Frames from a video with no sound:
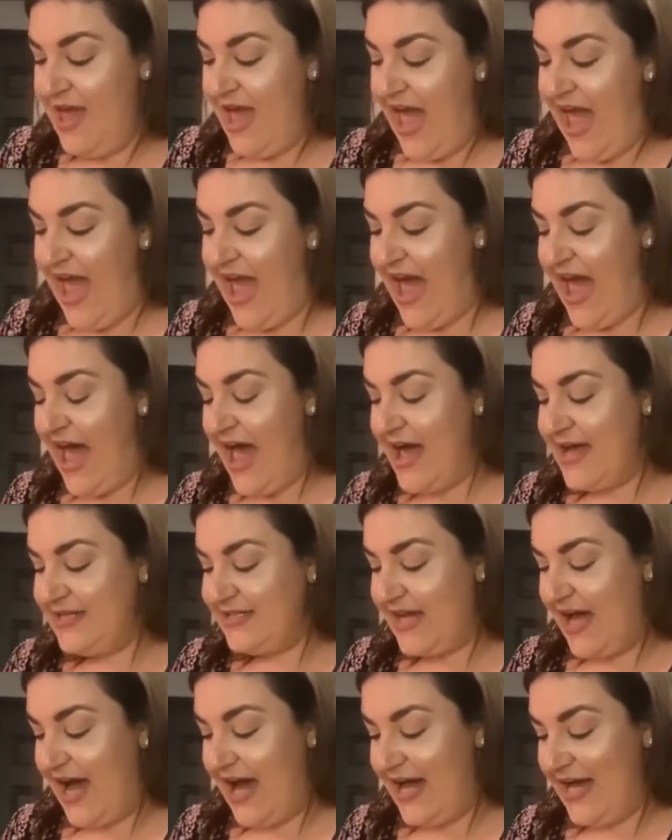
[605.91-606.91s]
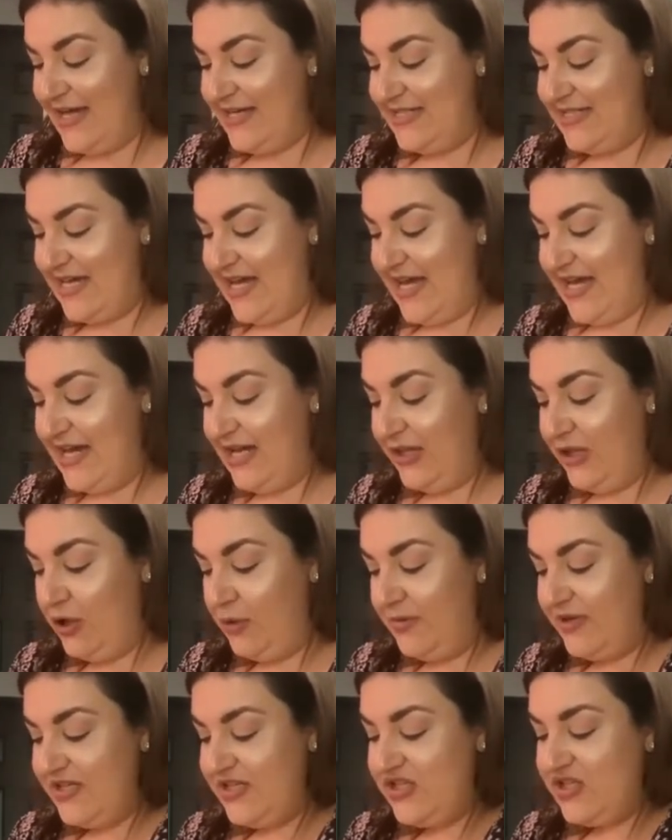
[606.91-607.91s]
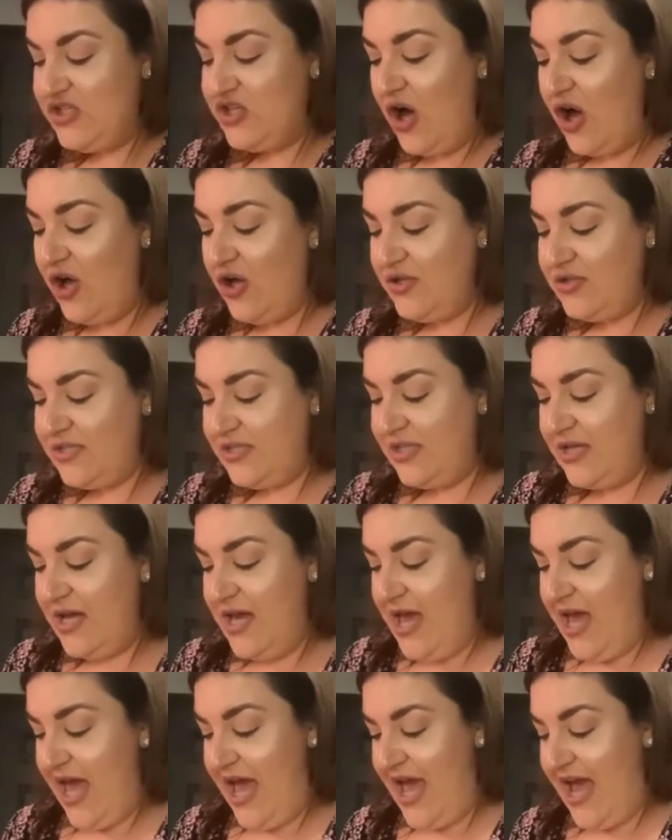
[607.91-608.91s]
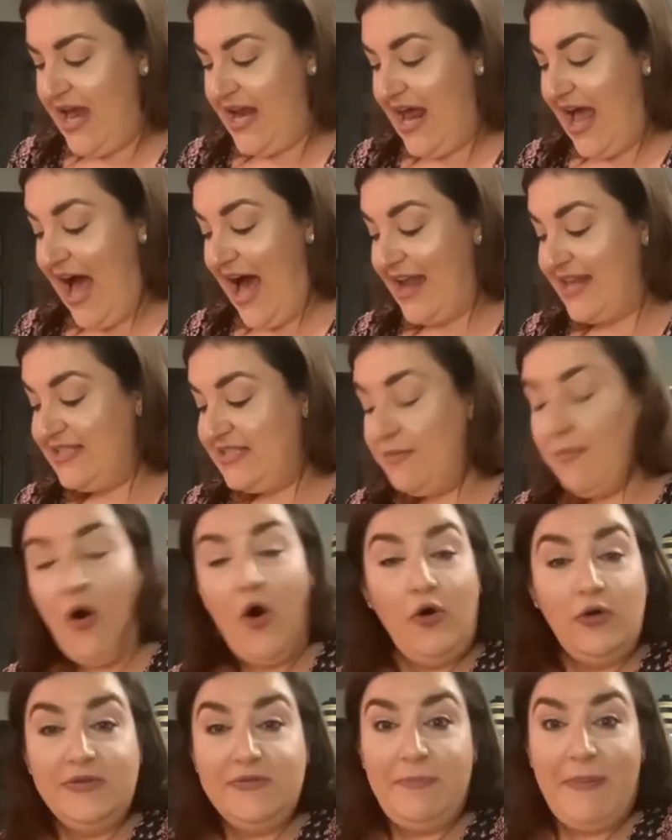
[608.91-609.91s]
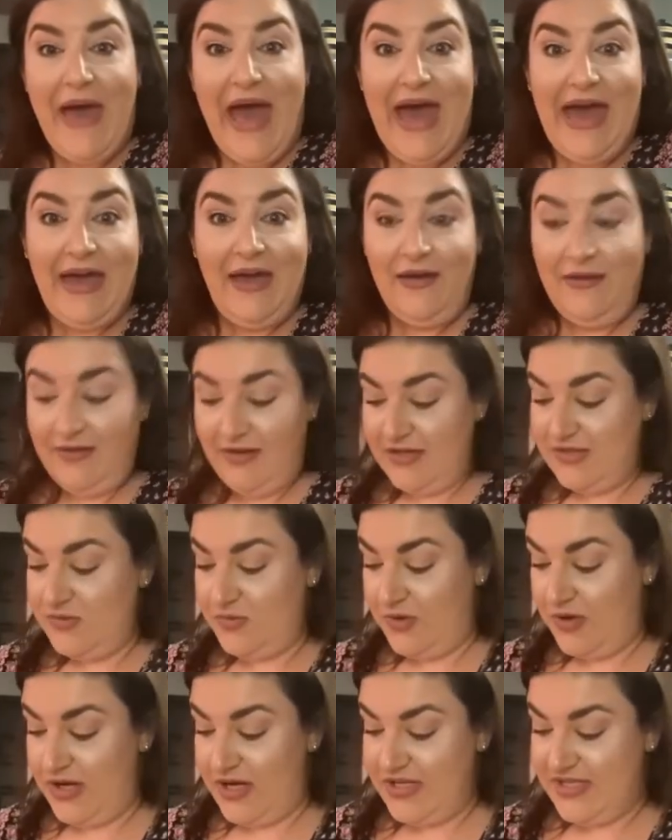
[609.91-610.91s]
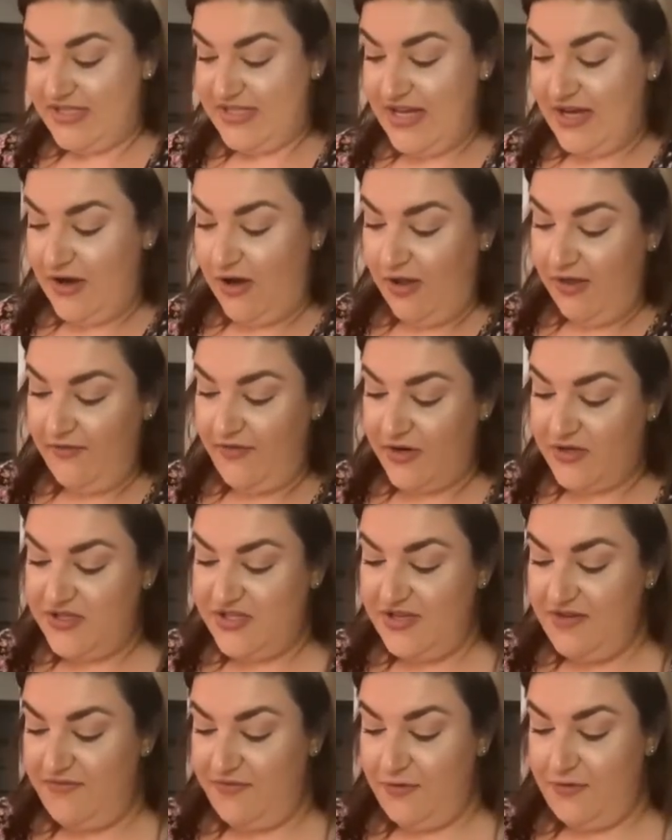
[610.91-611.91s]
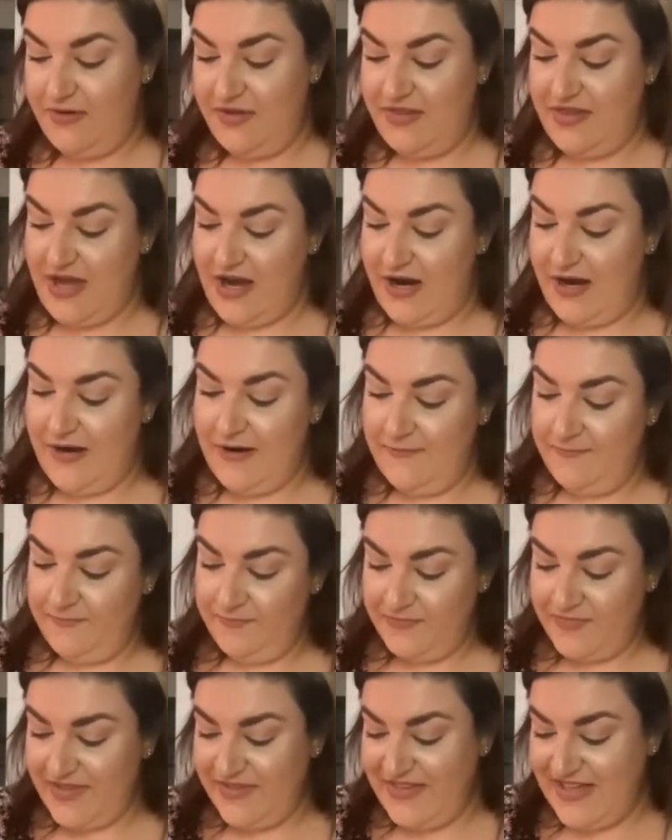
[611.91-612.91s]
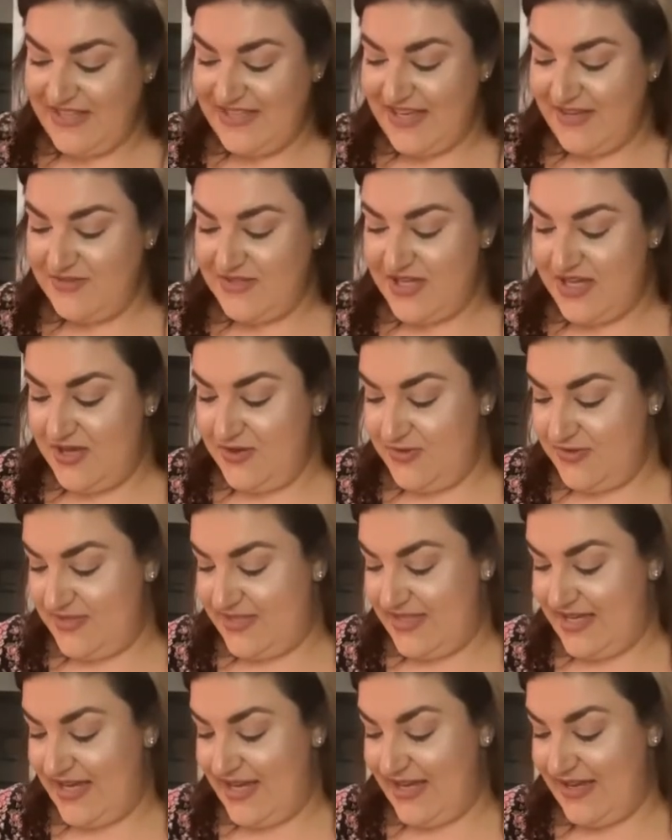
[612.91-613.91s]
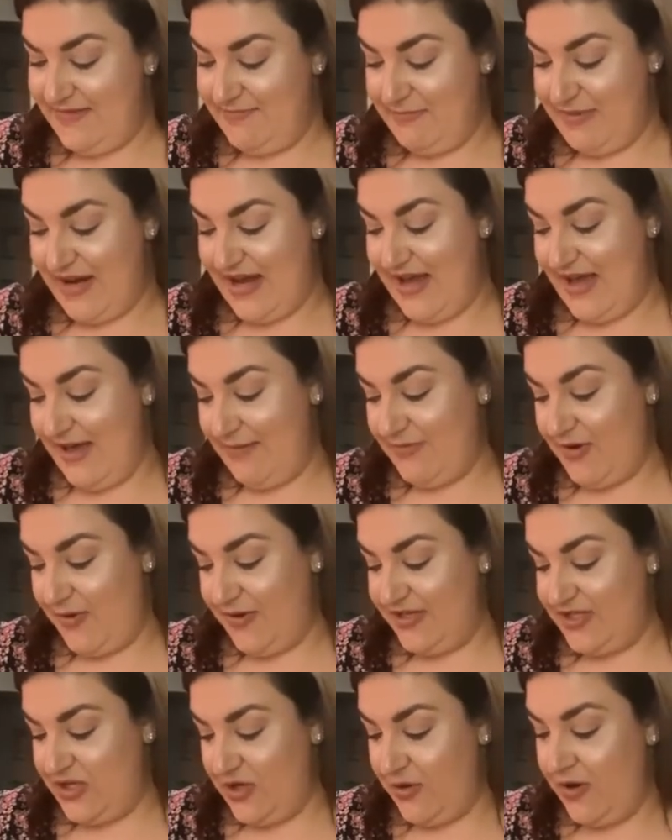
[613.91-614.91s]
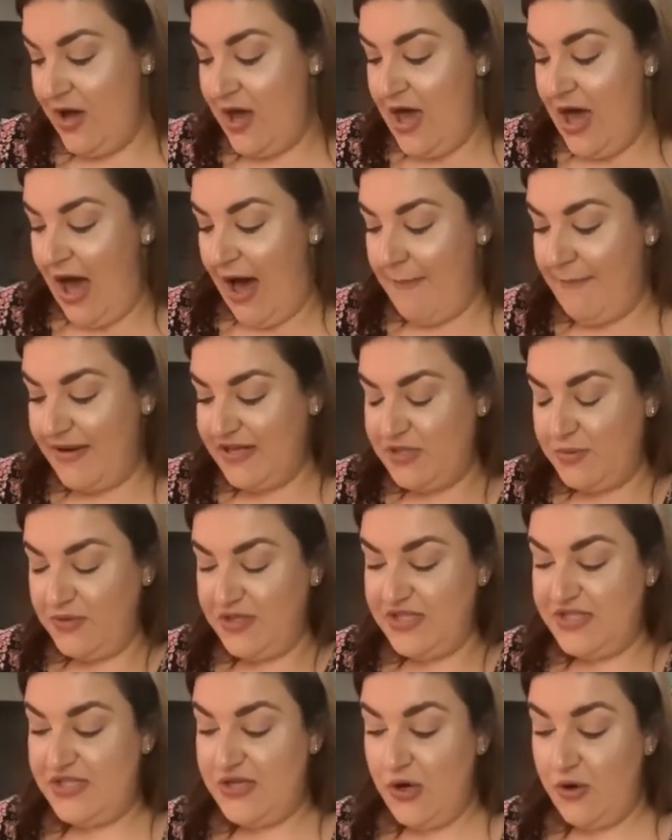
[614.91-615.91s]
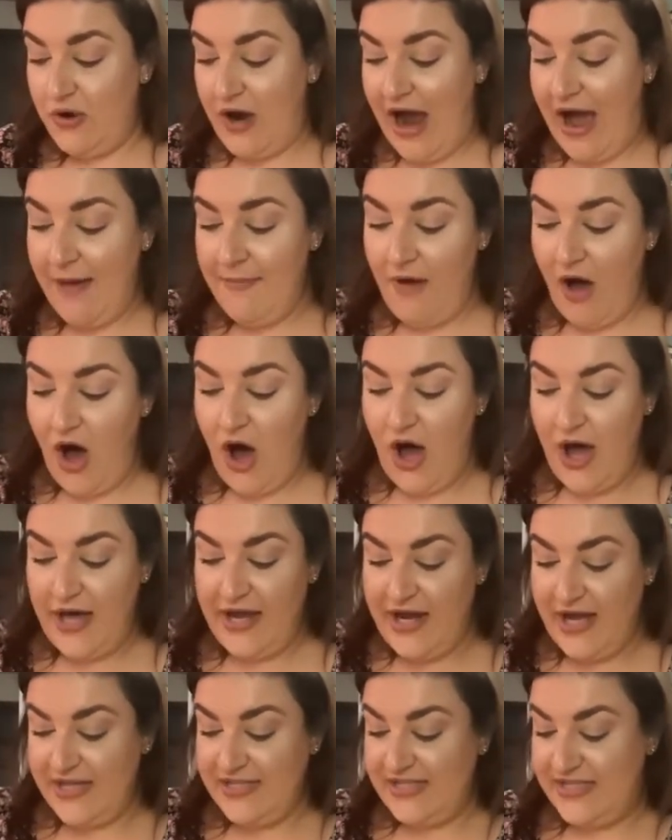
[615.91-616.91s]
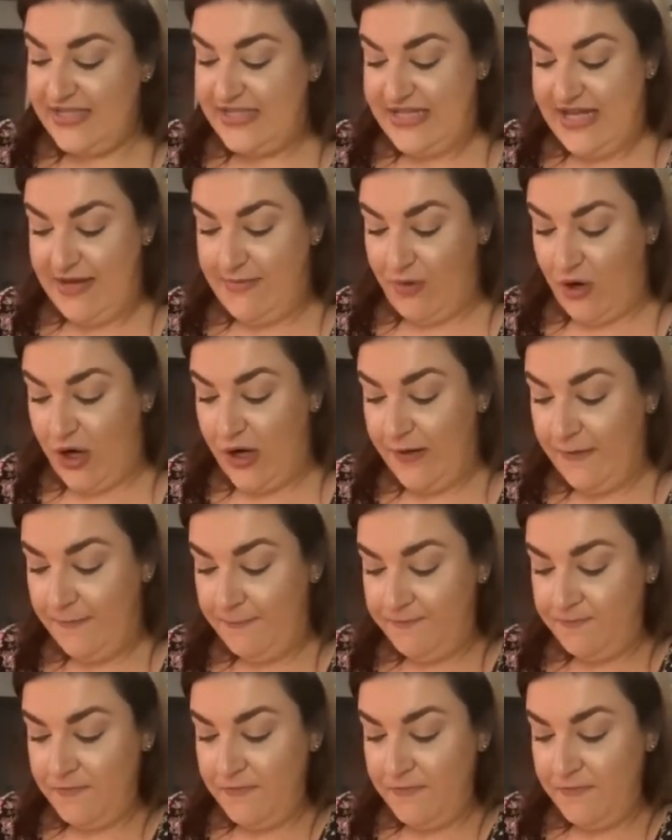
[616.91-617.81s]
And I did a little bit of salt, and I added some Old Bay because we were gonna sink all of our seafood in there. That sounds cute, sink it, but I am going to. I'm about to put the snow crab on a steamer.